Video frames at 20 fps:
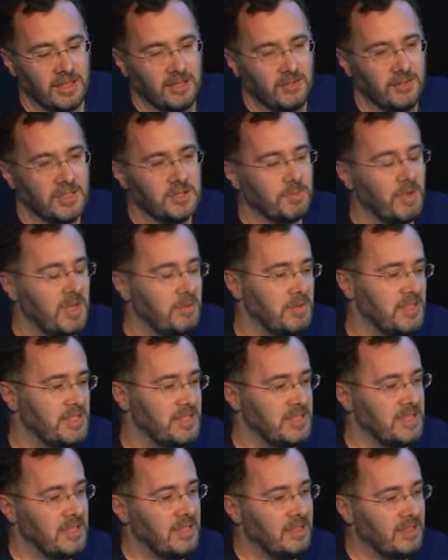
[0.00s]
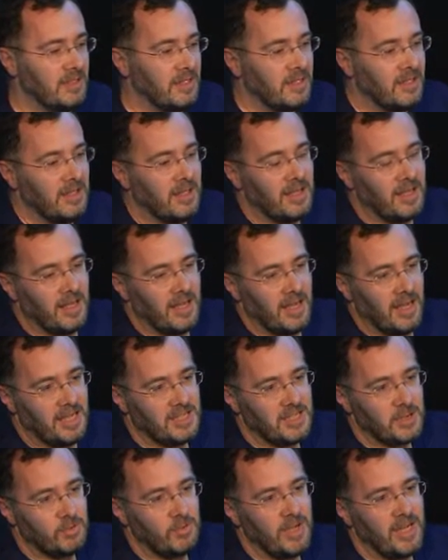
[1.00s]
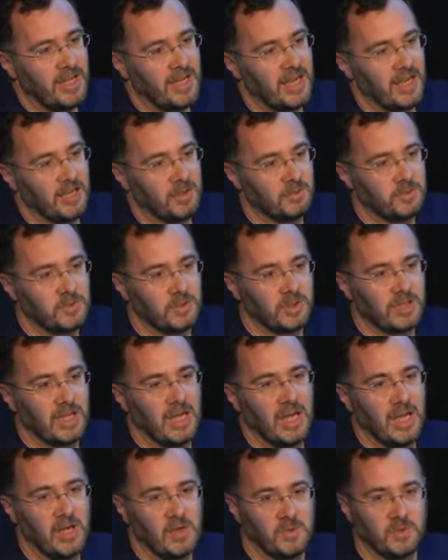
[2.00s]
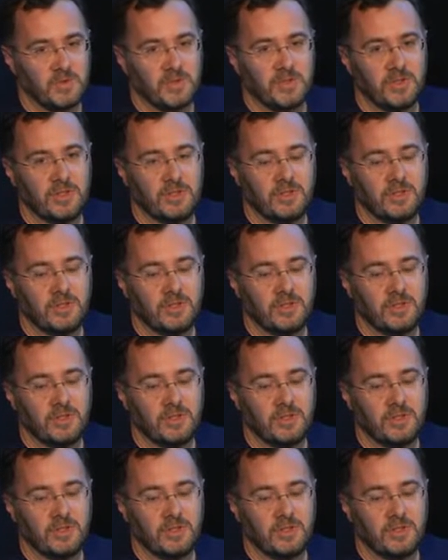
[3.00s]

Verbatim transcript: which may be seen as a way kind of to account